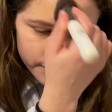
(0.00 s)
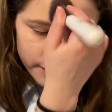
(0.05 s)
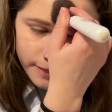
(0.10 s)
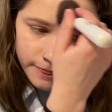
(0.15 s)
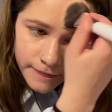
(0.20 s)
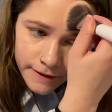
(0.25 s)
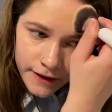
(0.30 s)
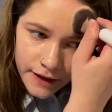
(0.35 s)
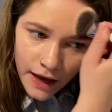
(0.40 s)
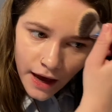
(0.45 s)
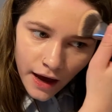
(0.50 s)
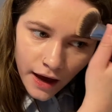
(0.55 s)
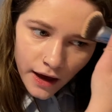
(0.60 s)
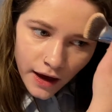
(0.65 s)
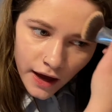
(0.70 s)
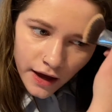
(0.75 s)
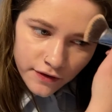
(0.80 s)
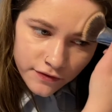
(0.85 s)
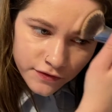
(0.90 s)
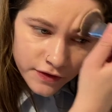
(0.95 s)
yeah,
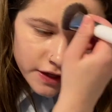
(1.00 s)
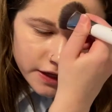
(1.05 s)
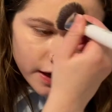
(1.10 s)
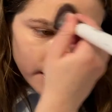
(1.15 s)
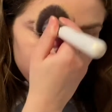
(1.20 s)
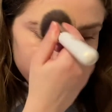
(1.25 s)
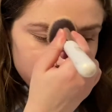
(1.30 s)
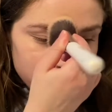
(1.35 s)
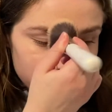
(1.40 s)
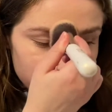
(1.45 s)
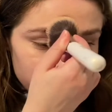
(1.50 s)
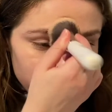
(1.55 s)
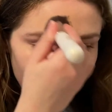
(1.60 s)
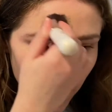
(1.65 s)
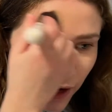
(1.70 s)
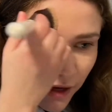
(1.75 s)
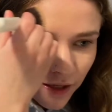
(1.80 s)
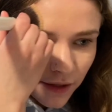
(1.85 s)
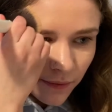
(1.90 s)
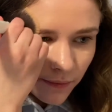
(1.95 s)
I feel like I'm gonna
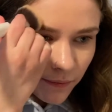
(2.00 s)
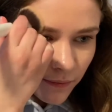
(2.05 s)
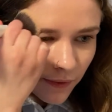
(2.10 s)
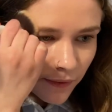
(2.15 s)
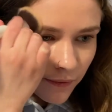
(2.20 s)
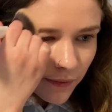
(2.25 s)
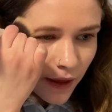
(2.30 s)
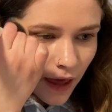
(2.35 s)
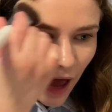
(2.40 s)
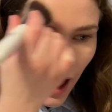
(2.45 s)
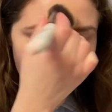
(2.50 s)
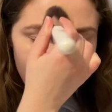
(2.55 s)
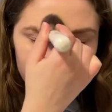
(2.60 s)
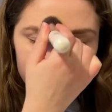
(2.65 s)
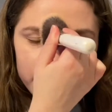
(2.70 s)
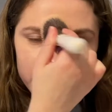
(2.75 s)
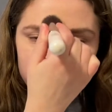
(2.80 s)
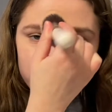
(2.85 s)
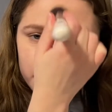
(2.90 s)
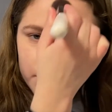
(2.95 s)
try and
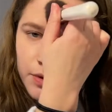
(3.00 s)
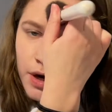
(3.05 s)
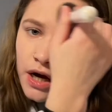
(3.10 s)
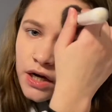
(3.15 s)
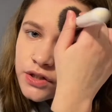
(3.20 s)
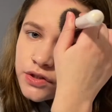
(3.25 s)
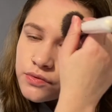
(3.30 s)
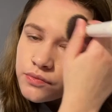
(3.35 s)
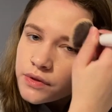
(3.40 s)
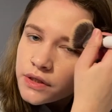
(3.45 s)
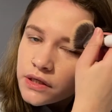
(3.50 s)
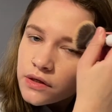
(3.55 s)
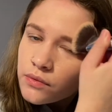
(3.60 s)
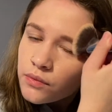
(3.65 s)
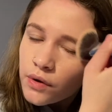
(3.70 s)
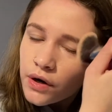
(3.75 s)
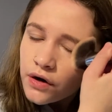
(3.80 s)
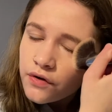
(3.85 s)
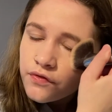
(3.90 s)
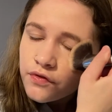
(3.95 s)
have this brush really
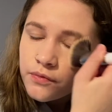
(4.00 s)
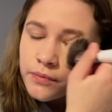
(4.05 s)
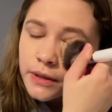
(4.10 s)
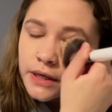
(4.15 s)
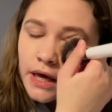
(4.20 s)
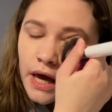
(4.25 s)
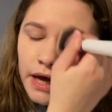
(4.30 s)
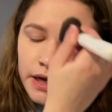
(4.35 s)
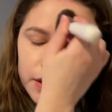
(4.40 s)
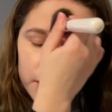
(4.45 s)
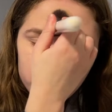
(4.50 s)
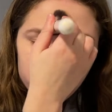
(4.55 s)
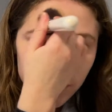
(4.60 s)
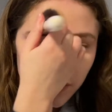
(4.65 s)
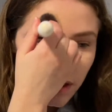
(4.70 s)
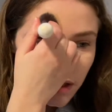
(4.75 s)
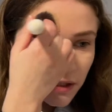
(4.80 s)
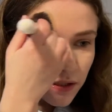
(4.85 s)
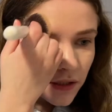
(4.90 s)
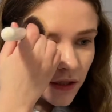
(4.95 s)
work for me and use
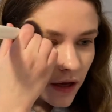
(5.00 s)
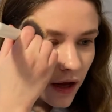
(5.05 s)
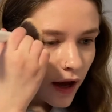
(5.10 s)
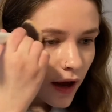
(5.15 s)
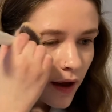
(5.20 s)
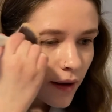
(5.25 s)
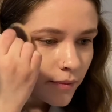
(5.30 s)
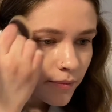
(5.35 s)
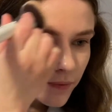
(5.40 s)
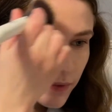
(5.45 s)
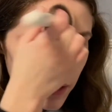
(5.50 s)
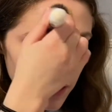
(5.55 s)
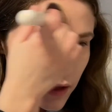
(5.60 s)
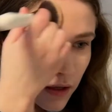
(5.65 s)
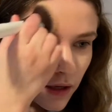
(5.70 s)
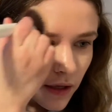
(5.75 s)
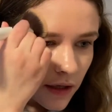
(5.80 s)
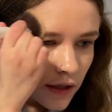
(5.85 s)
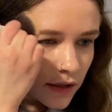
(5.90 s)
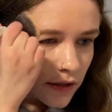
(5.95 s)
it
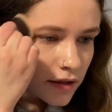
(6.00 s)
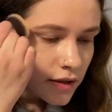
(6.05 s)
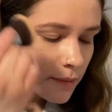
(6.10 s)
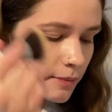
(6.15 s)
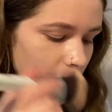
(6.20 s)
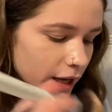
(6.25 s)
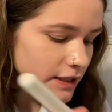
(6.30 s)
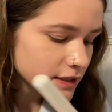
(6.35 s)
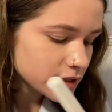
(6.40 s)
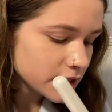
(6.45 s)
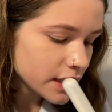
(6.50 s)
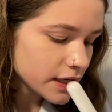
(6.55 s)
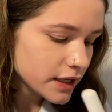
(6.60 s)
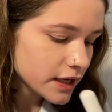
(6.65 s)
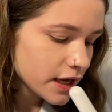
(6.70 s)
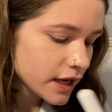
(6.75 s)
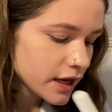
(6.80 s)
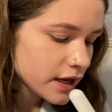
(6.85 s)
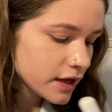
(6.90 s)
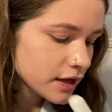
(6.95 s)
the best I
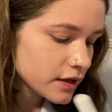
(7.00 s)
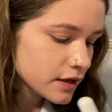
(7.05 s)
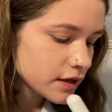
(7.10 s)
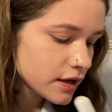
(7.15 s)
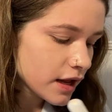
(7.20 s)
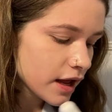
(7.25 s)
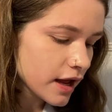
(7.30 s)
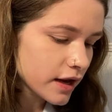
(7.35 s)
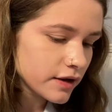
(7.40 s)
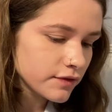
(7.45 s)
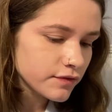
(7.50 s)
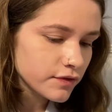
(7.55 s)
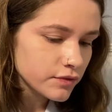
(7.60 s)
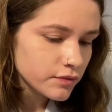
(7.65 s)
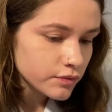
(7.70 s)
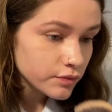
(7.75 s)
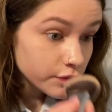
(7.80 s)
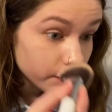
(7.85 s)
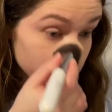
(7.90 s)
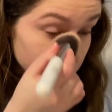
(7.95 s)
can. And if it
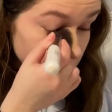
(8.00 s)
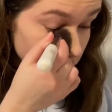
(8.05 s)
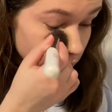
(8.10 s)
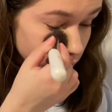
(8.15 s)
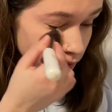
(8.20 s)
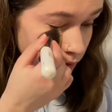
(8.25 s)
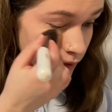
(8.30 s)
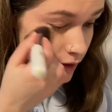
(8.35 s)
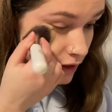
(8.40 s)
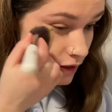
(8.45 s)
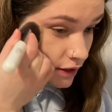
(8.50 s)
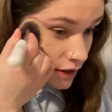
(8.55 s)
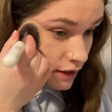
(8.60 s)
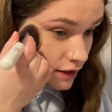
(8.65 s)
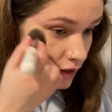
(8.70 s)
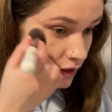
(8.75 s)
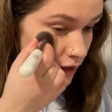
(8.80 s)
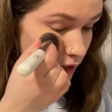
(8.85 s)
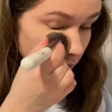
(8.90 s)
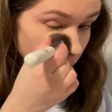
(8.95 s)

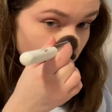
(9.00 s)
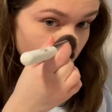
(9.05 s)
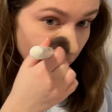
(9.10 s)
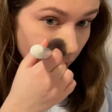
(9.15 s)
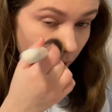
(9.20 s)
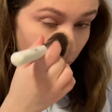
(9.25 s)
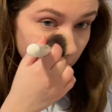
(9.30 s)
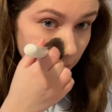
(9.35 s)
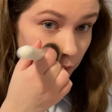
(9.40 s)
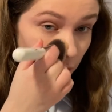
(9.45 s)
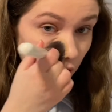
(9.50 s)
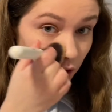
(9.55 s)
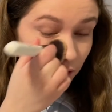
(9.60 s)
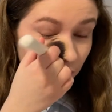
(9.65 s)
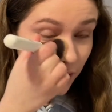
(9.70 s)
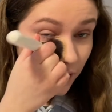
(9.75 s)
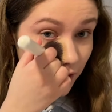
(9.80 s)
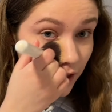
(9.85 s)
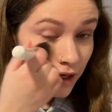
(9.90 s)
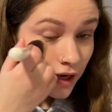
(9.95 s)
really, I'm not
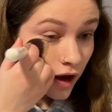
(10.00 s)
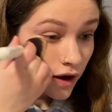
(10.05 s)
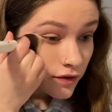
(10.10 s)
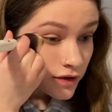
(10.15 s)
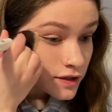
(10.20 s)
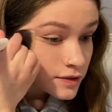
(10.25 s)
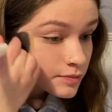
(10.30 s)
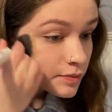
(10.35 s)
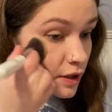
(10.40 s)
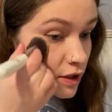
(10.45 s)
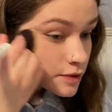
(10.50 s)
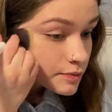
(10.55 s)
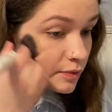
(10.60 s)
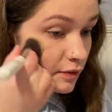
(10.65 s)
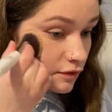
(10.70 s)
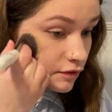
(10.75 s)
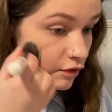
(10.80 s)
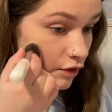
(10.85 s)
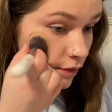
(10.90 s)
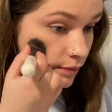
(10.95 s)
liking how this brush
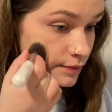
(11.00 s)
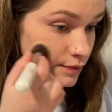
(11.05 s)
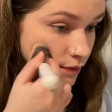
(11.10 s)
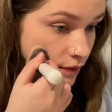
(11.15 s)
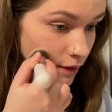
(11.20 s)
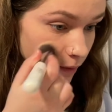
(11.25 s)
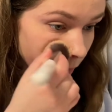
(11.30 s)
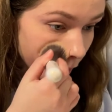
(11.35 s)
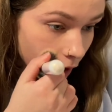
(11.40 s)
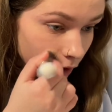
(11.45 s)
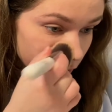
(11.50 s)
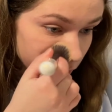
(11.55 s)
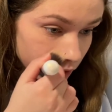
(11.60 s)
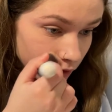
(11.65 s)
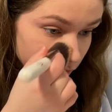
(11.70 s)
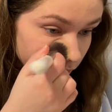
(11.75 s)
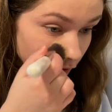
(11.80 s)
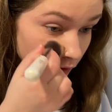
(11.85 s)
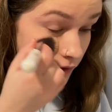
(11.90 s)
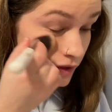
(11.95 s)
performs with a
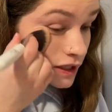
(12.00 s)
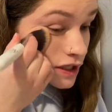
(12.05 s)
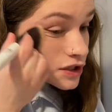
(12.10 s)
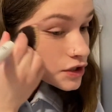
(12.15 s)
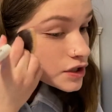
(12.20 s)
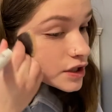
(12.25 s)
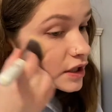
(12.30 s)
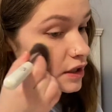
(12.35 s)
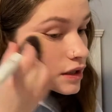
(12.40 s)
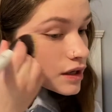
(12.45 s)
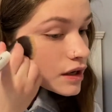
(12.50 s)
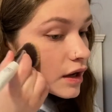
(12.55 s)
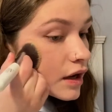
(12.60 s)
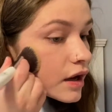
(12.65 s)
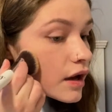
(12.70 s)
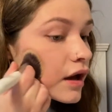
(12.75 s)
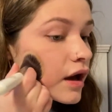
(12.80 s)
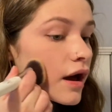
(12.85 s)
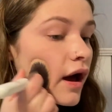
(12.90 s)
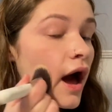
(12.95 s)
powder foundation,
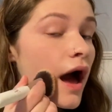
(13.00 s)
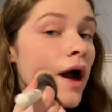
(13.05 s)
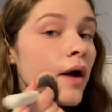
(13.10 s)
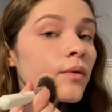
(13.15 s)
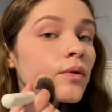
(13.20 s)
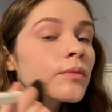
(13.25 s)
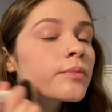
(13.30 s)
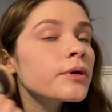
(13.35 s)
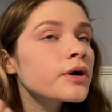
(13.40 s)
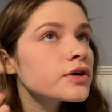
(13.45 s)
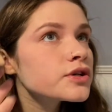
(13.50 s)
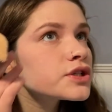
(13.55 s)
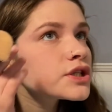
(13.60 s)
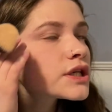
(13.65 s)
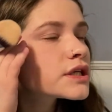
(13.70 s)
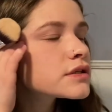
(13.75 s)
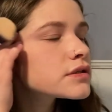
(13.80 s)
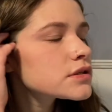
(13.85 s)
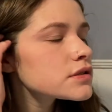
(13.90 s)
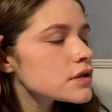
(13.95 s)
I will
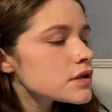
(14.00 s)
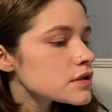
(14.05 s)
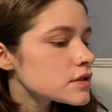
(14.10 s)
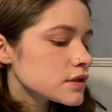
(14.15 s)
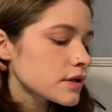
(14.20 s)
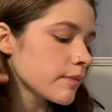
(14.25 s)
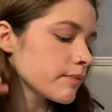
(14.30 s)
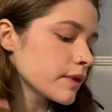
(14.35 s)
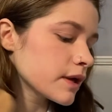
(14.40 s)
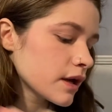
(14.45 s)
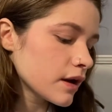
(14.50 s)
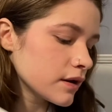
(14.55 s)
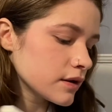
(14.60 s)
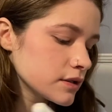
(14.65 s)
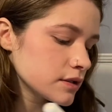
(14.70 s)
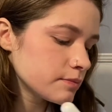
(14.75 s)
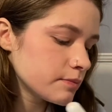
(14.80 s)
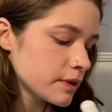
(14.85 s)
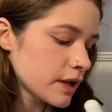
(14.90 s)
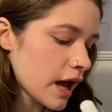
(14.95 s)
purchase something
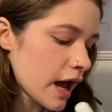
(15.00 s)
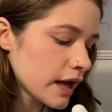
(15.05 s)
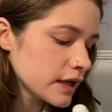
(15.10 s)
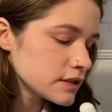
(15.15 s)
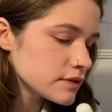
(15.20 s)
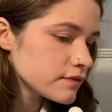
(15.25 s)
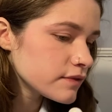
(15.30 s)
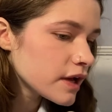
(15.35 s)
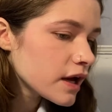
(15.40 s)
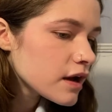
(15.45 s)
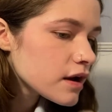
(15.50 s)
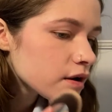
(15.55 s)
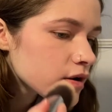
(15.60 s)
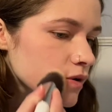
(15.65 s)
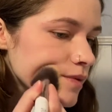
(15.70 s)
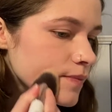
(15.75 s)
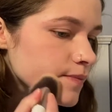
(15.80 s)
else. But as of now,